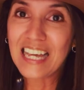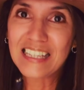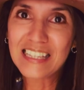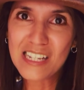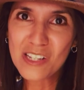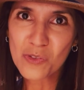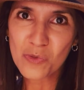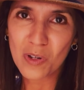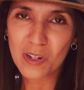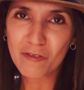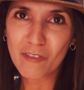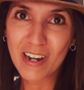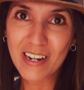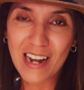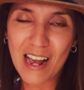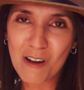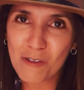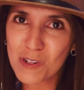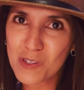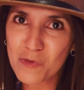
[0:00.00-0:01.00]
And this one right
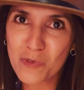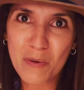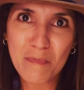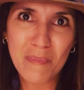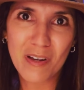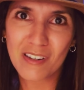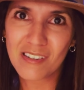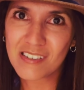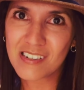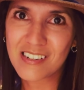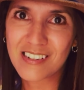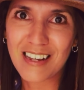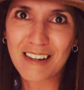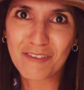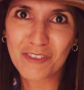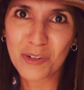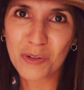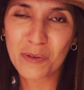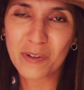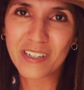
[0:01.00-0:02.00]
now was rebuilt
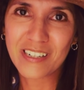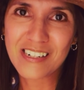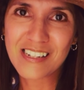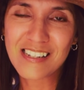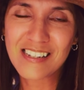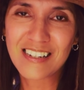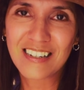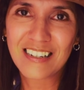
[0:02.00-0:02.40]
afterwards.